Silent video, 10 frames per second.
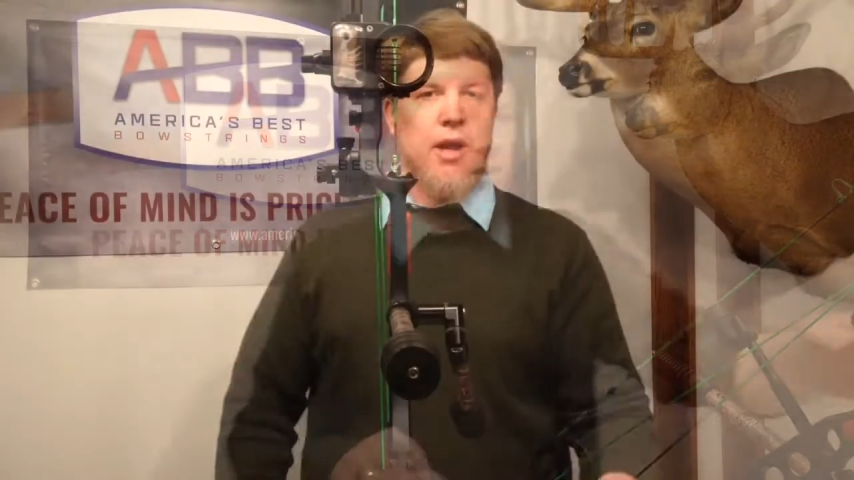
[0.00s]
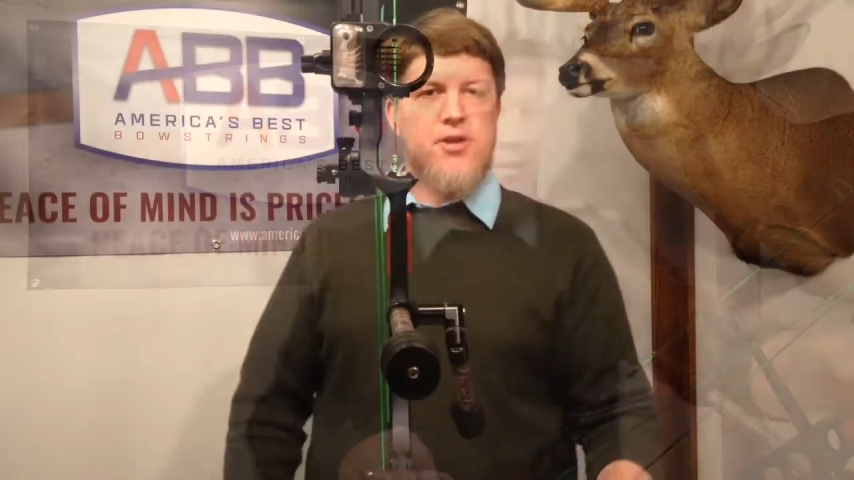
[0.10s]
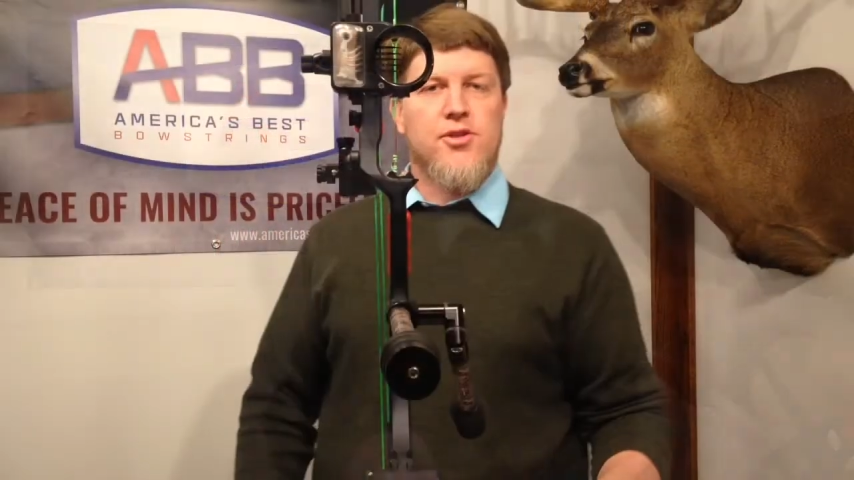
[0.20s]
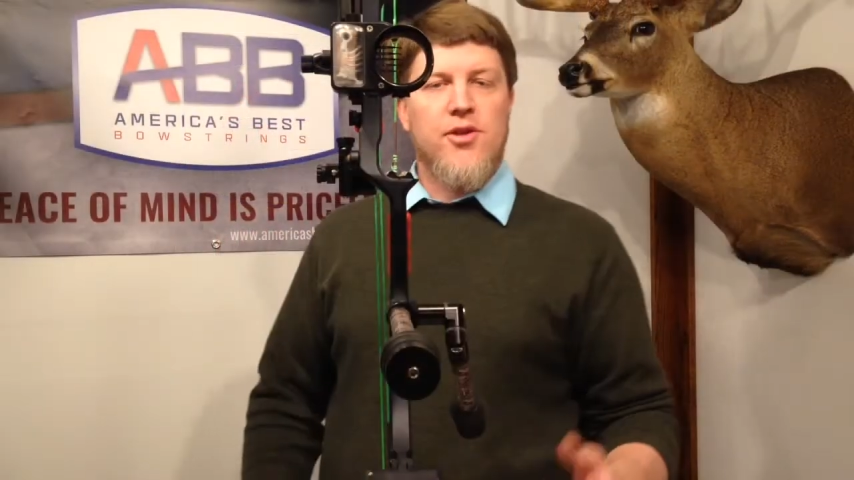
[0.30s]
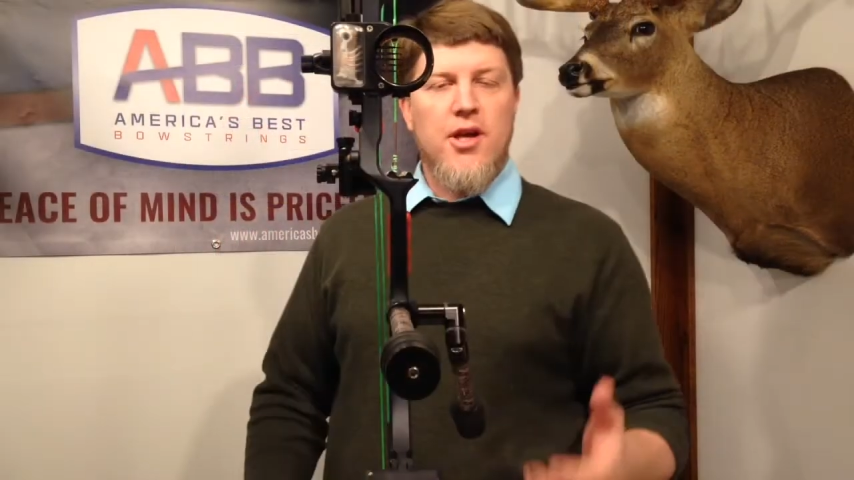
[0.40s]

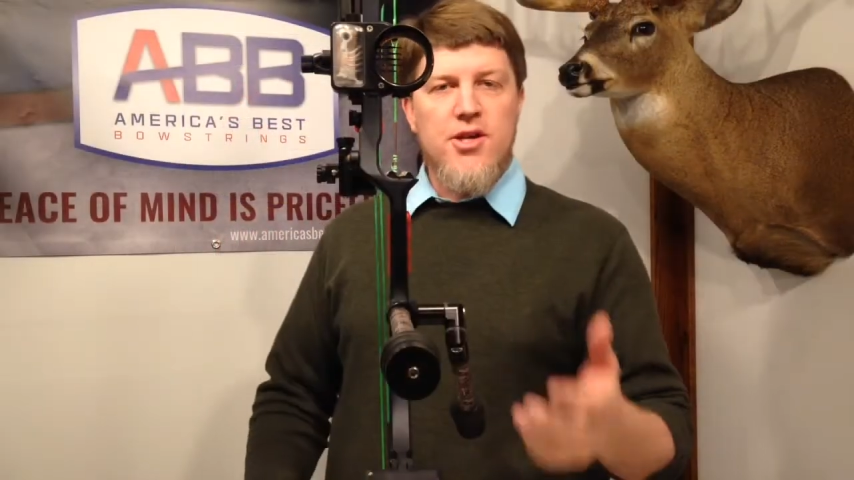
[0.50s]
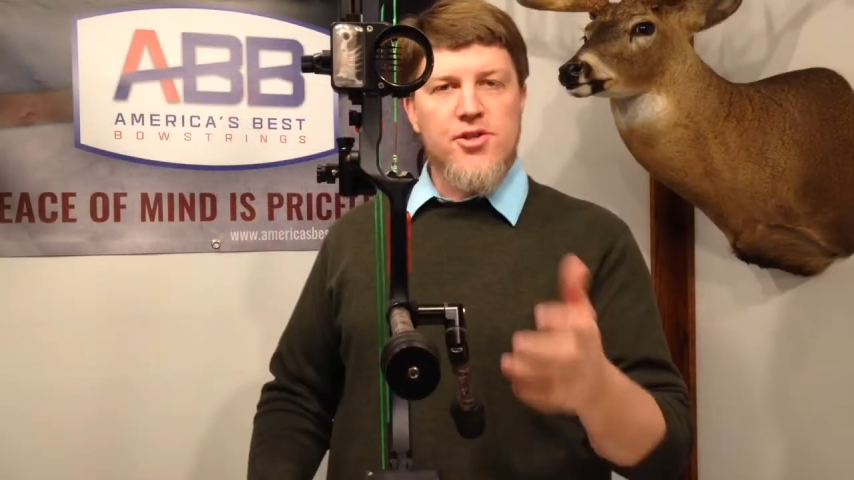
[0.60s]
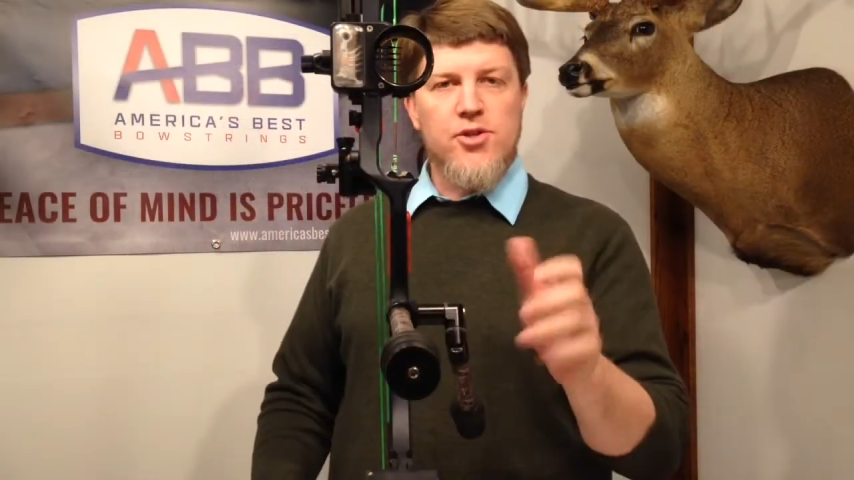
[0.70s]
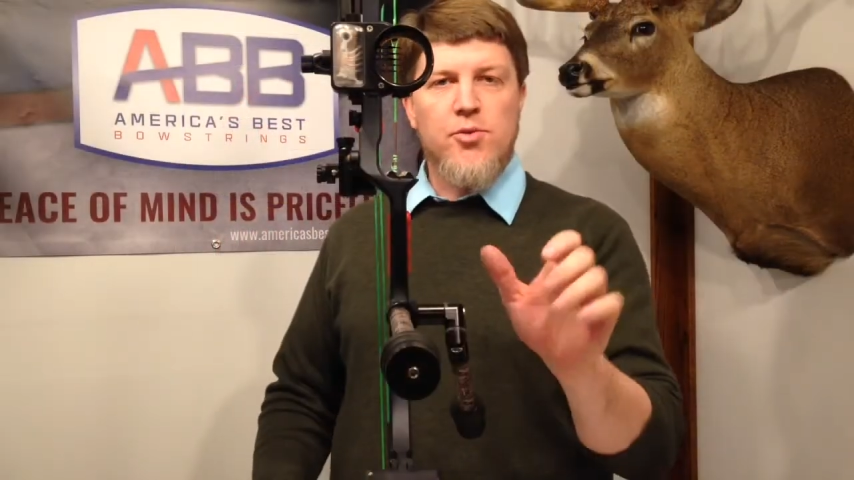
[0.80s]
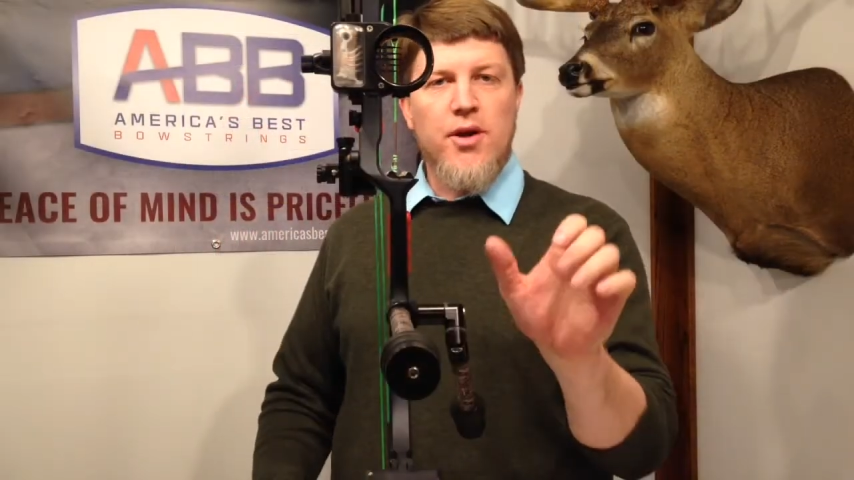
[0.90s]
Okay, so the
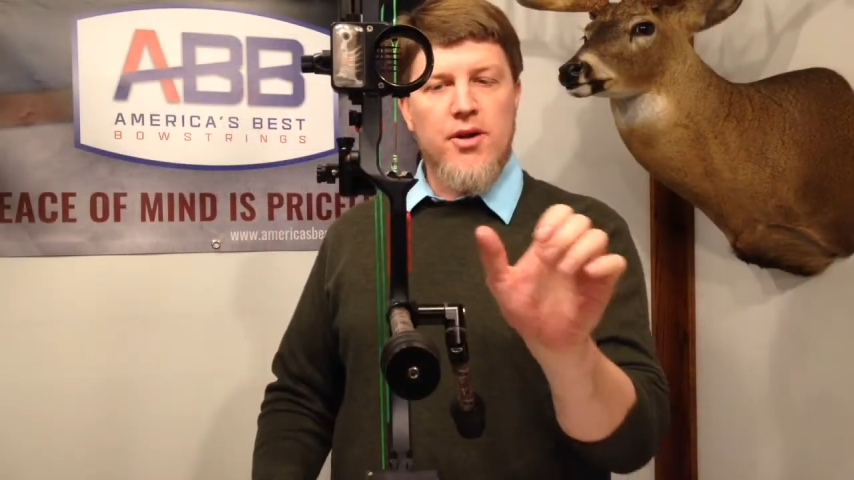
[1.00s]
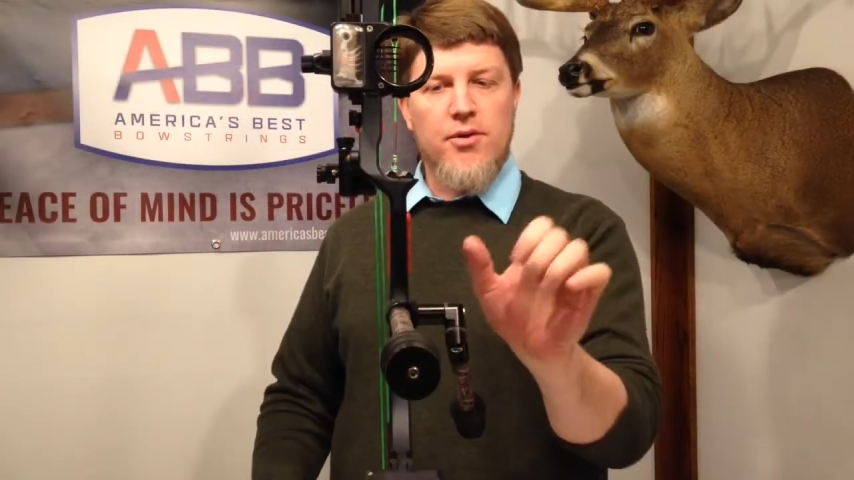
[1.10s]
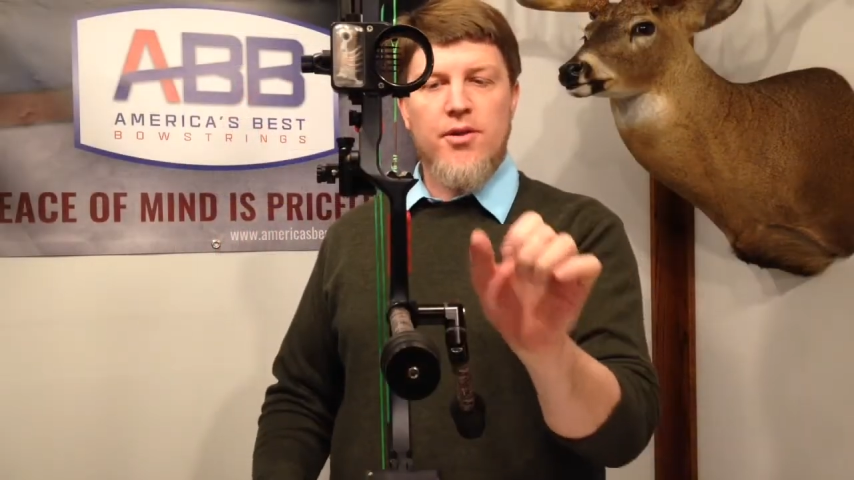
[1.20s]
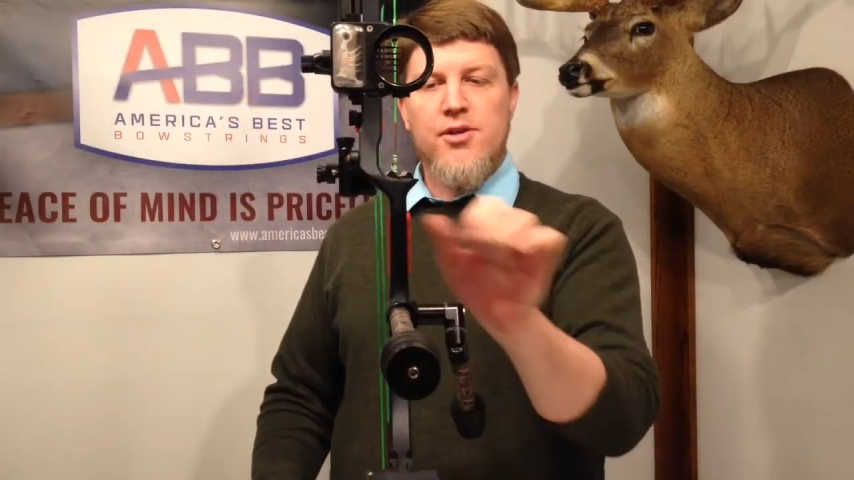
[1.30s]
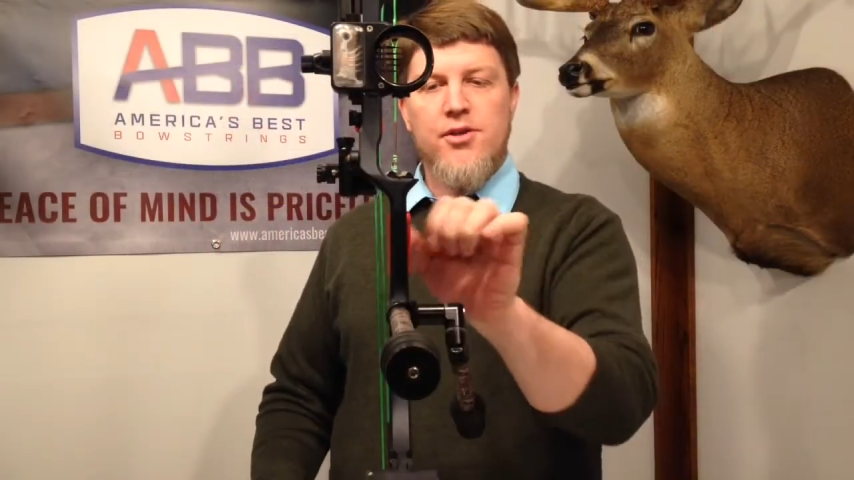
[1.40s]
easiest way
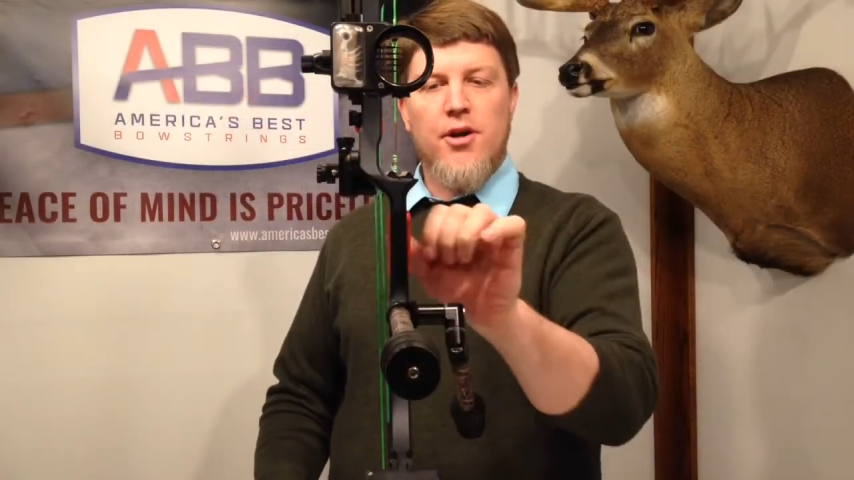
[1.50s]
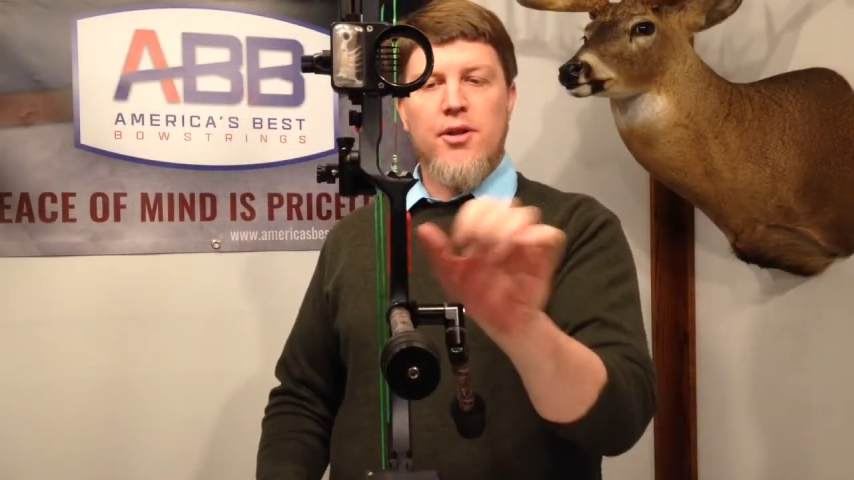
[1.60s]
to do this